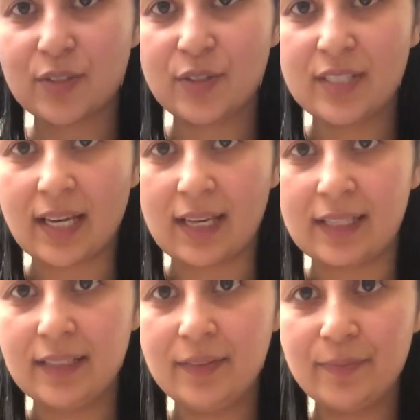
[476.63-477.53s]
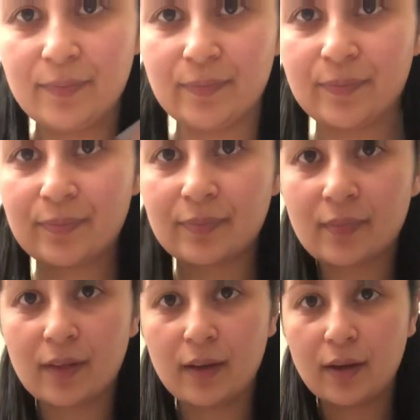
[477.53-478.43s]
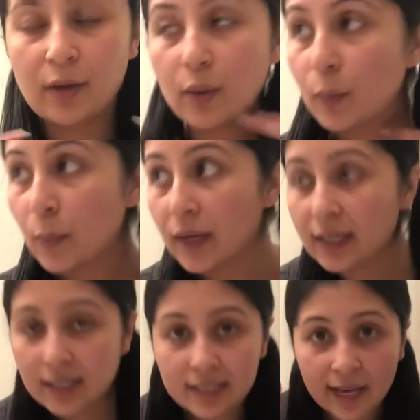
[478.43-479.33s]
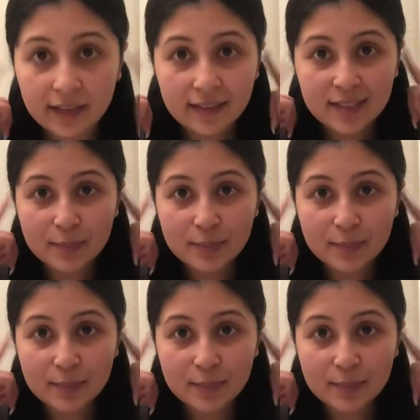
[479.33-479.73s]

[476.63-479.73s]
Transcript: are done. We're gonna take these